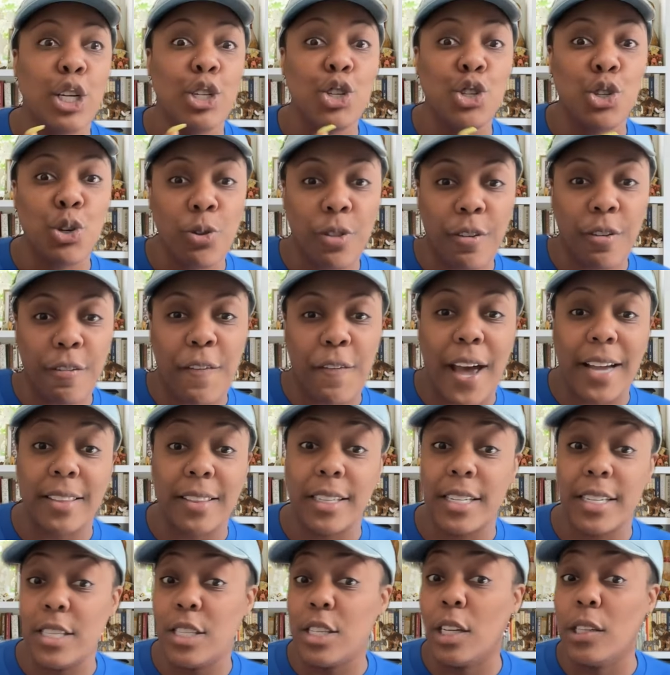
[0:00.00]
to the fact
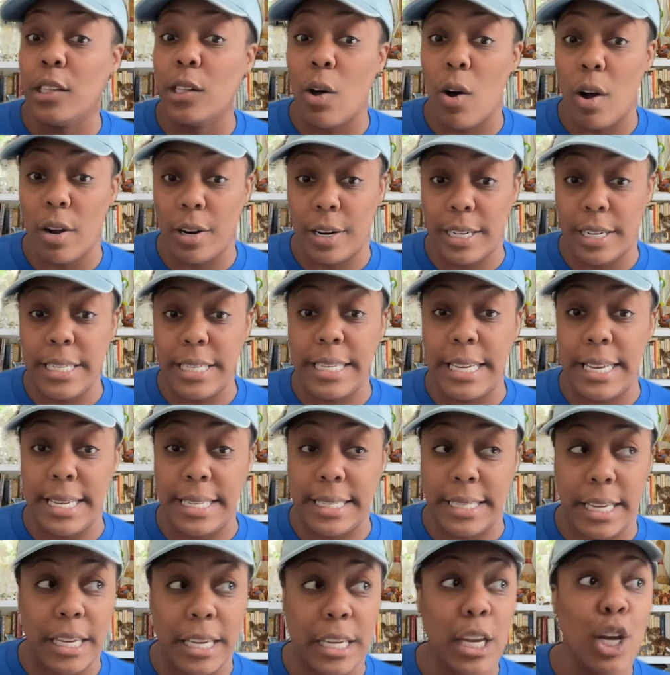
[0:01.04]
that it's a longer
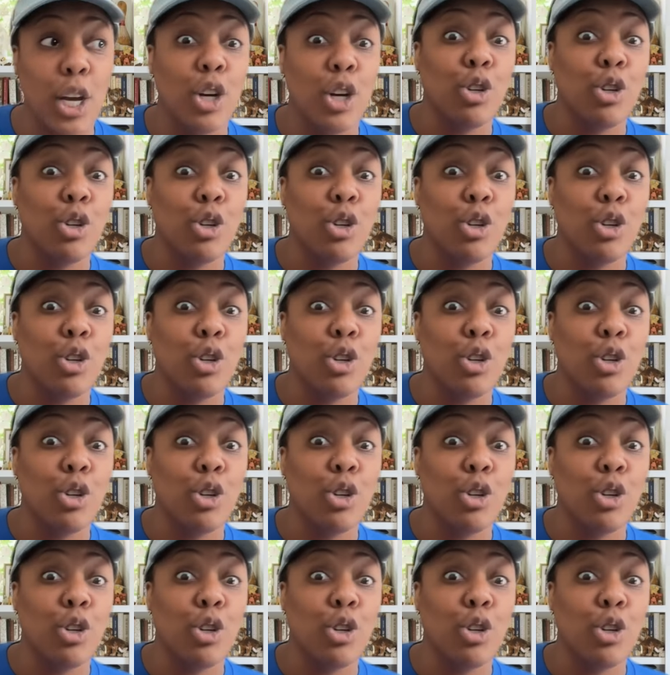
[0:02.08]
season,